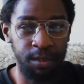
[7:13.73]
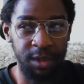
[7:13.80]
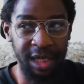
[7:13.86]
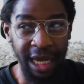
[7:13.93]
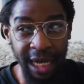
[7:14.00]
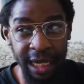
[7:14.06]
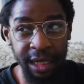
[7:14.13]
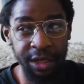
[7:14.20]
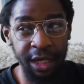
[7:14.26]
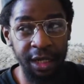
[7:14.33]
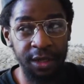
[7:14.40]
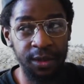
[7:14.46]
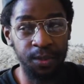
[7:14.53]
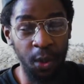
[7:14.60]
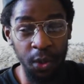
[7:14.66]
daily
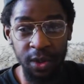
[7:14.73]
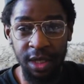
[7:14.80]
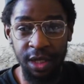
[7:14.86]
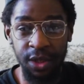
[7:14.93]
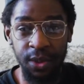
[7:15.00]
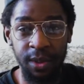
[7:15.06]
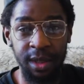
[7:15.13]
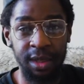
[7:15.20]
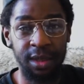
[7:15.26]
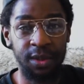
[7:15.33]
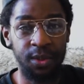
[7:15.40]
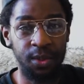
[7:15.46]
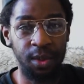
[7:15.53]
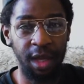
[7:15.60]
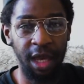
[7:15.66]
traders mostly do is
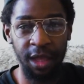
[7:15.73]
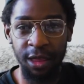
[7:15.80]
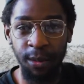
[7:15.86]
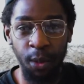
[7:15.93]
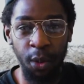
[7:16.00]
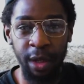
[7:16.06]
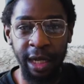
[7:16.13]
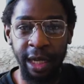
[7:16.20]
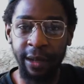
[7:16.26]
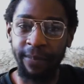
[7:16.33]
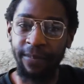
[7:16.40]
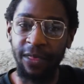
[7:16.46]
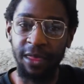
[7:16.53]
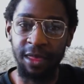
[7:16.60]
in the morning